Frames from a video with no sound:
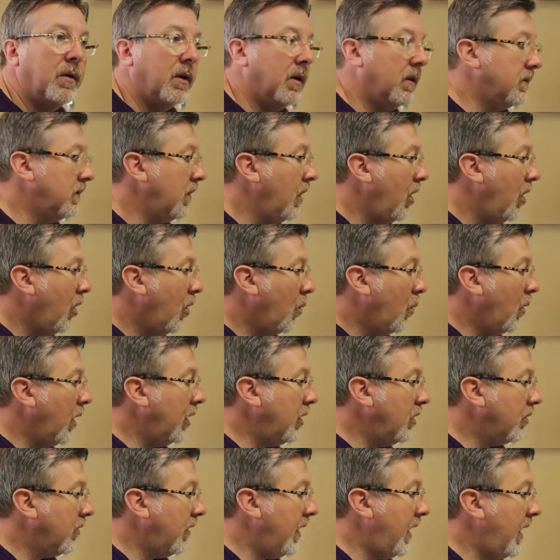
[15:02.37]
is,
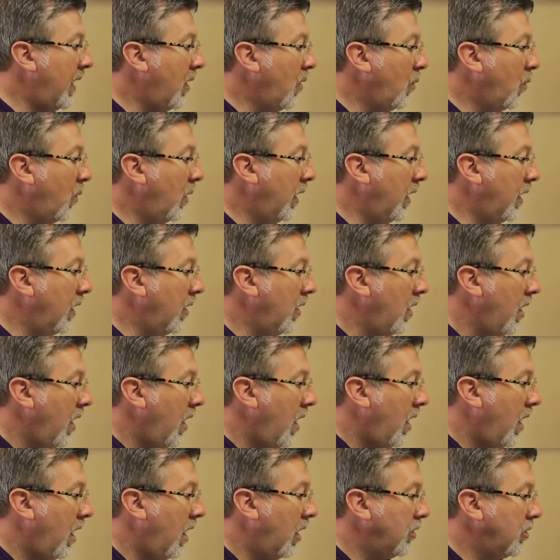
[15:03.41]
where you're at, where
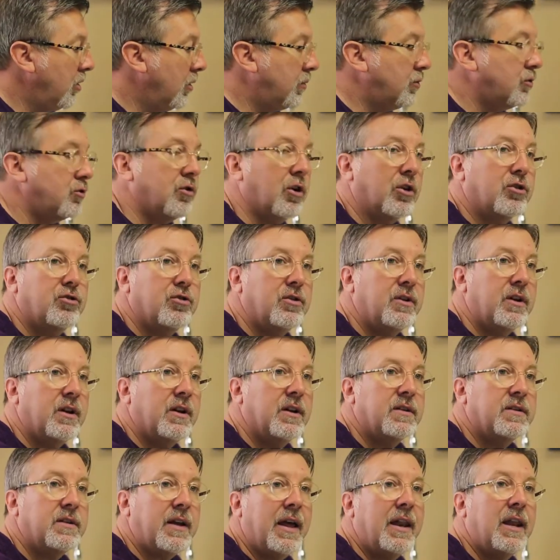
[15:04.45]
your obstruction
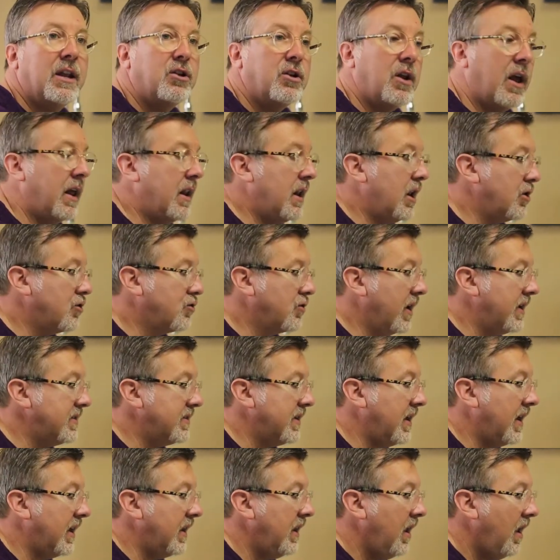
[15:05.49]
is, and
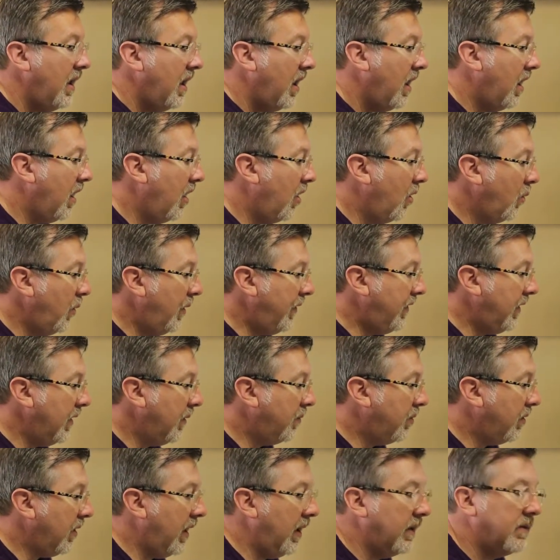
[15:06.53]
address that with the
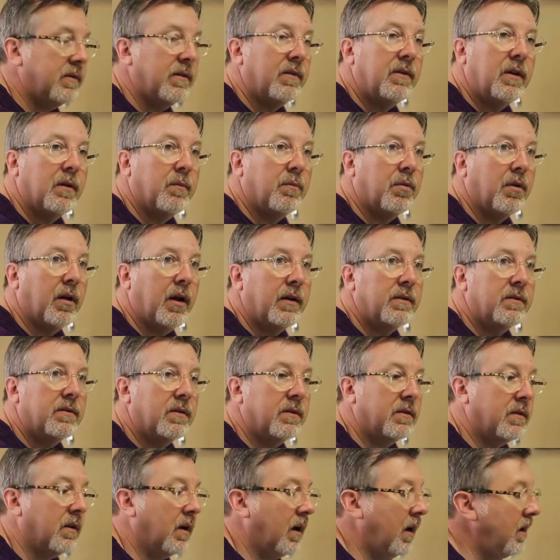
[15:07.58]
appliance and the appliance
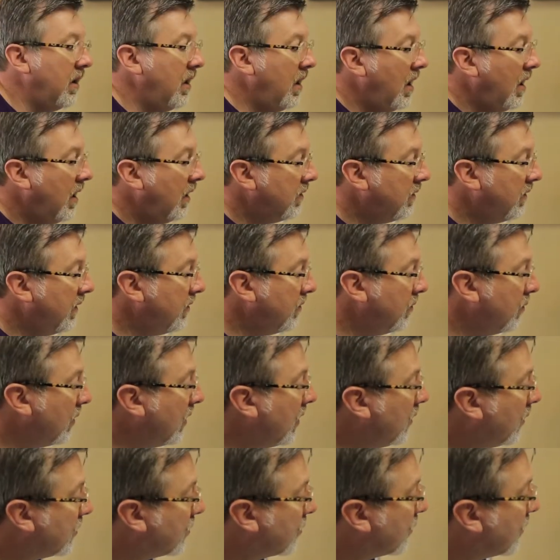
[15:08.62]
design. So that's
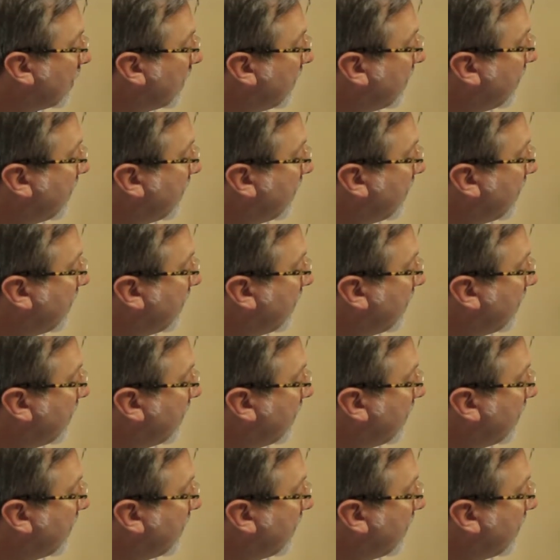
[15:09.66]
really what's really